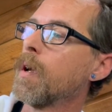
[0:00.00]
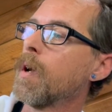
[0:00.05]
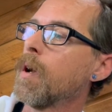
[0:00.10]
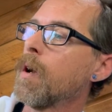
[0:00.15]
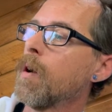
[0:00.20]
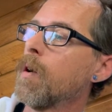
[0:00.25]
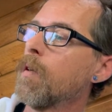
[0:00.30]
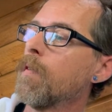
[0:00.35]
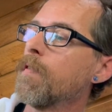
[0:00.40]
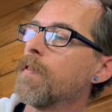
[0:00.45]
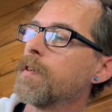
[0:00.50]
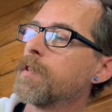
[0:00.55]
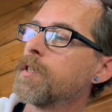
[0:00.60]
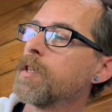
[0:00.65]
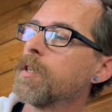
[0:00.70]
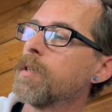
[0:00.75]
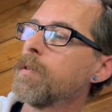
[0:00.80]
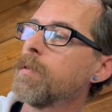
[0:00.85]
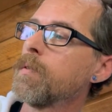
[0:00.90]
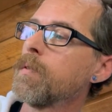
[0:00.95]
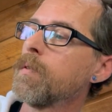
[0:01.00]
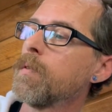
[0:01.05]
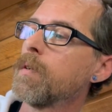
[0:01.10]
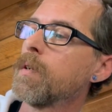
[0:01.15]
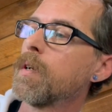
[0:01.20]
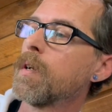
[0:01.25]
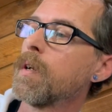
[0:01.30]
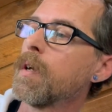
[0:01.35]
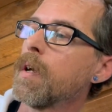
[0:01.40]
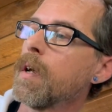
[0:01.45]
Over 2,
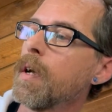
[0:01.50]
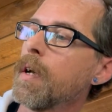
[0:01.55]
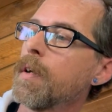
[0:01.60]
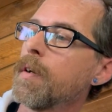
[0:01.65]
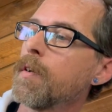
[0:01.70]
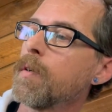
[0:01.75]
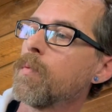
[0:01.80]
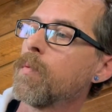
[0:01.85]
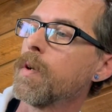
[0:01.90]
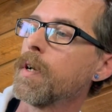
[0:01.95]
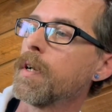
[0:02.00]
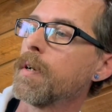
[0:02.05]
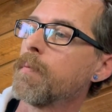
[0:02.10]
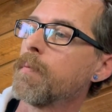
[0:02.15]
under 1.